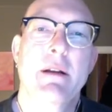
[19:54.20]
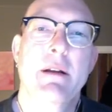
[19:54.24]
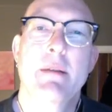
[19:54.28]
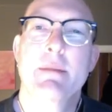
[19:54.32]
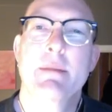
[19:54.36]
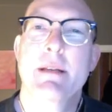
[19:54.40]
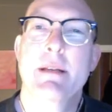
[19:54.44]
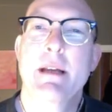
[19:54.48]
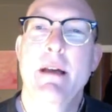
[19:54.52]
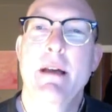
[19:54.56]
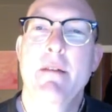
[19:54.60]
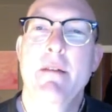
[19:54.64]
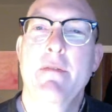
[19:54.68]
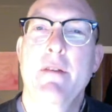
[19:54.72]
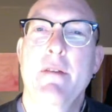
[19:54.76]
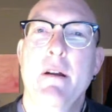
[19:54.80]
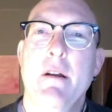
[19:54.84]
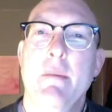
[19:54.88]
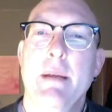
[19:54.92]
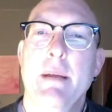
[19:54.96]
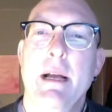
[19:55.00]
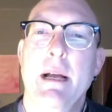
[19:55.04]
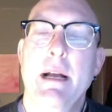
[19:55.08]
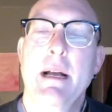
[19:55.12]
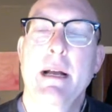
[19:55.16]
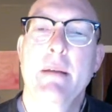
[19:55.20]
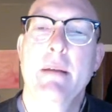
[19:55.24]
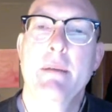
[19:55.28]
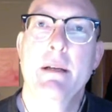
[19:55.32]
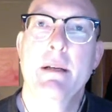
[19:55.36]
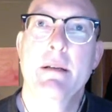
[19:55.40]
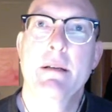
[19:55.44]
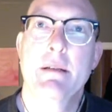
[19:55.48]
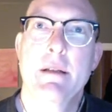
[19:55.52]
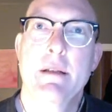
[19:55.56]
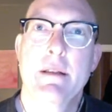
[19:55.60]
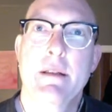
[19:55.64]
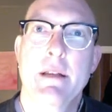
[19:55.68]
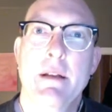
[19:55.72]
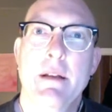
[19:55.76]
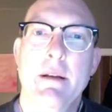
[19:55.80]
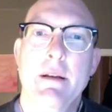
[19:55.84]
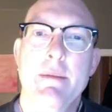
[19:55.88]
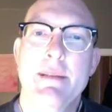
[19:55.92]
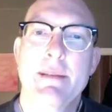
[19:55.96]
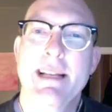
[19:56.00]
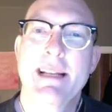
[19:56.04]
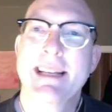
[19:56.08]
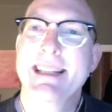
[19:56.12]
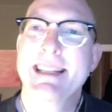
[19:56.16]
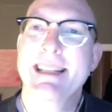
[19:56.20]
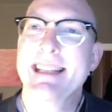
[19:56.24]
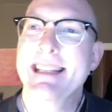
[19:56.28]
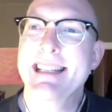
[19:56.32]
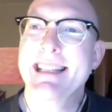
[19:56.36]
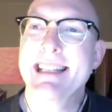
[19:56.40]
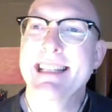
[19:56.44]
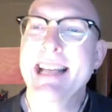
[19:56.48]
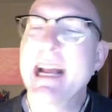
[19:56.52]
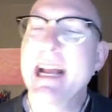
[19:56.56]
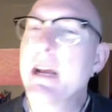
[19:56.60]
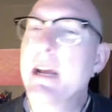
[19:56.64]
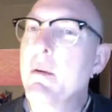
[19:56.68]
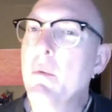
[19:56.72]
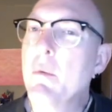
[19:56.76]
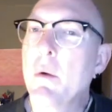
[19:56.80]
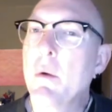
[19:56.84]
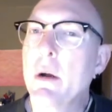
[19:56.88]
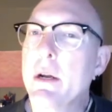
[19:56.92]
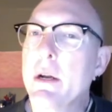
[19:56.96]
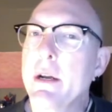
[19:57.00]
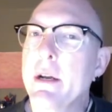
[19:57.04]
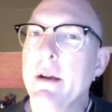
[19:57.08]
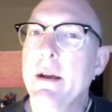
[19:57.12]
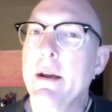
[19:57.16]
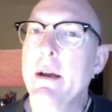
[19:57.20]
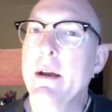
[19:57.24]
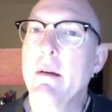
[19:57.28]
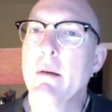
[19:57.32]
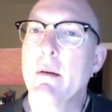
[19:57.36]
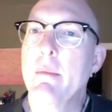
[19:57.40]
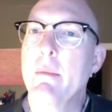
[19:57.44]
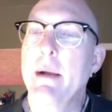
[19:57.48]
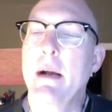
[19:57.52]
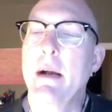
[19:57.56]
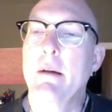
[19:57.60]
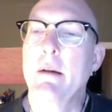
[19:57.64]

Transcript: is not far behind because Ethereum is like the second one you hear about